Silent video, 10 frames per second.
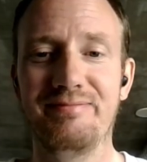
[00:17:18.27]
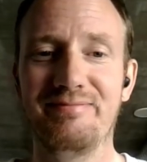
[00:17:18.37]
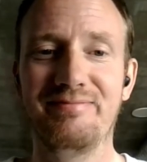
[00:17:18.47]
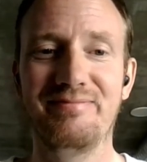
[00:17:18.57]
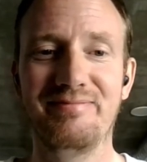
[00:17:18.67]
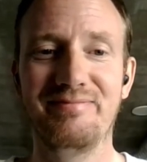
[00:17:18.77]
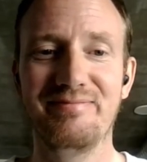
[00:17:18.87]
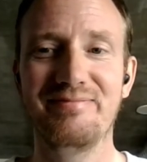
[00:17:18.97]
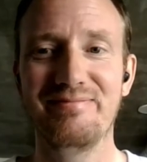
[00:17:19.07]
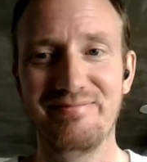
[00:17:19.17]

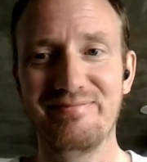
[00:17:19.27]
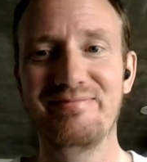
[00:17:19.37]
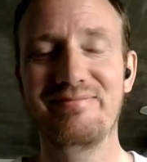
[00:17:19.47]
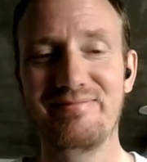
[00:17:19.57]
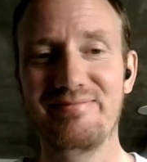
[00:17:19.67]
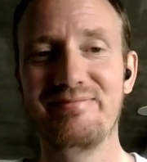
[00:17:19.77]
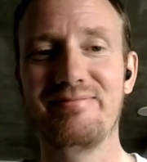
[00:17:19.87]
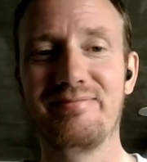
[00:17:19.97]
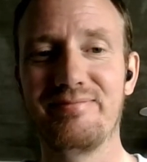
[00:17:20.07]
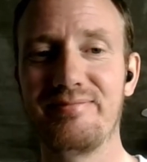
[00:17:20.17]

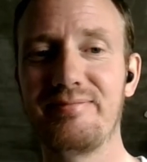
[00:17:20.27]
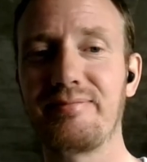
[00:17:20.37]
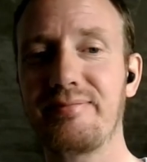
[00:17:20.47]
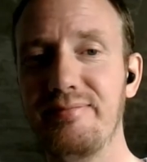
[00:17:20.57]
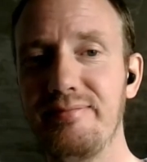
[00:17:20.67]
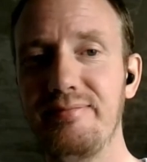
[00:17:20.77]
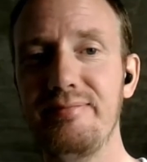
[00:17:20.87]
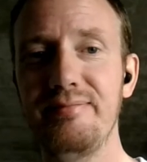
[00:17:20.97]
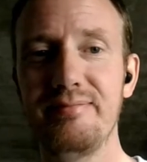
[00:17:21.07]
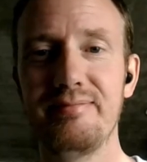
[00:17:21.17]

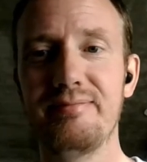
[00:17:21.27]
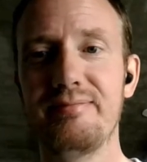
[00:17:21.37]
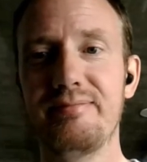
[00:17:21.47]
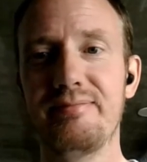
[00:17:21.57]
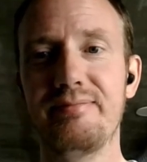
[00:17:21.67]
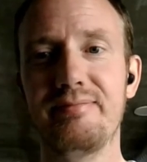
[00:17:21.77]
No words are spoken by the person on screen.